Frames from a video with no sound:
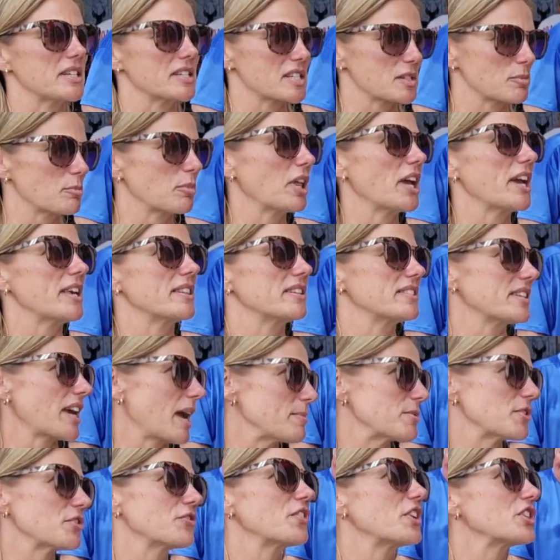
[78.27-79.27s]
display the
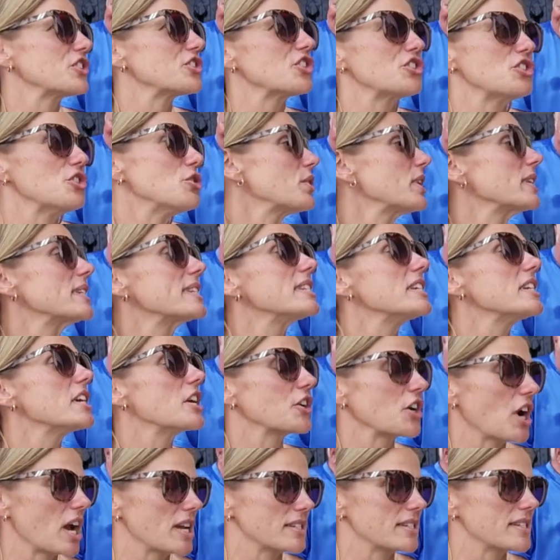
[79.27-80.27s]
types of fish that you can see
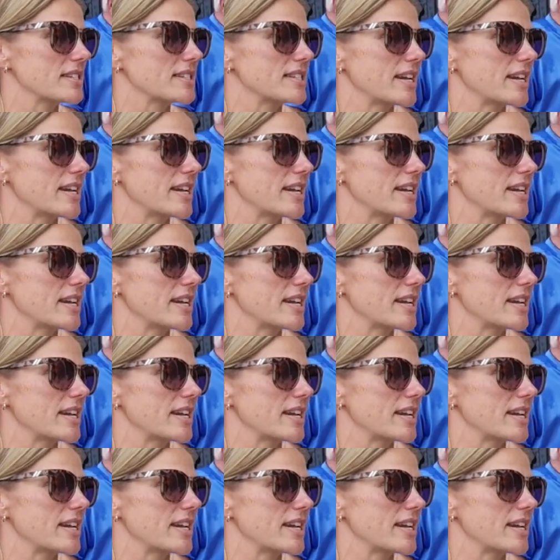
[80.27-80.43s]
across the